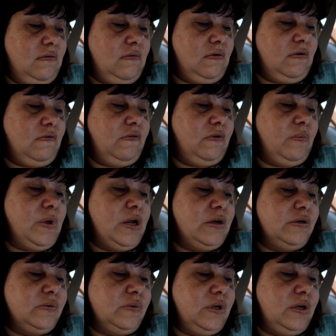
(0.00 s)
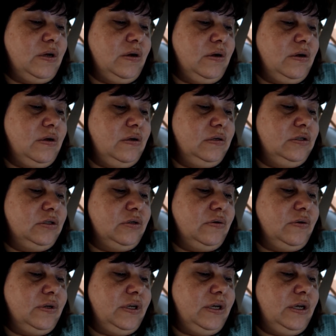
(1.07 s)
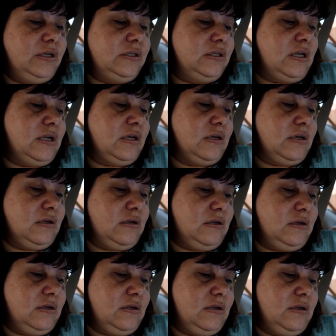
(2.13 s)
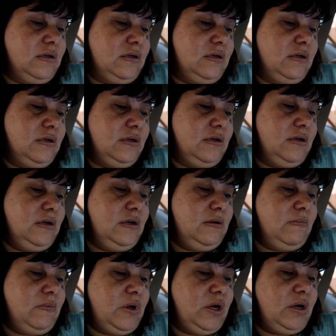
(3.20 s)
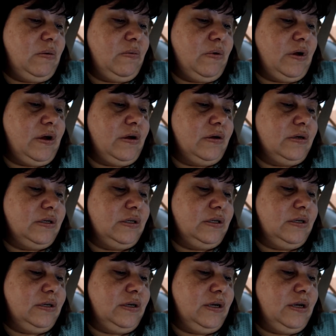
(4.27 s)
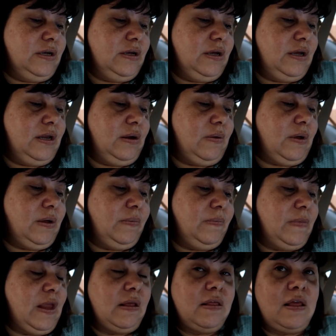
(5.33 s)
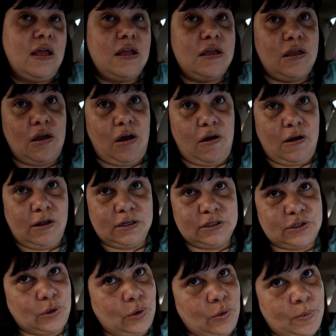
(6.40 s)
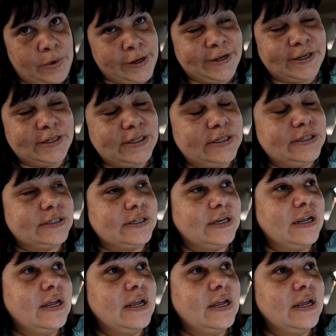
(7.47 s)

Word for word: Oh no, feel better, sweet girl. Joy, Cynical. Make your prayers. Anyway, Thank y'all so much.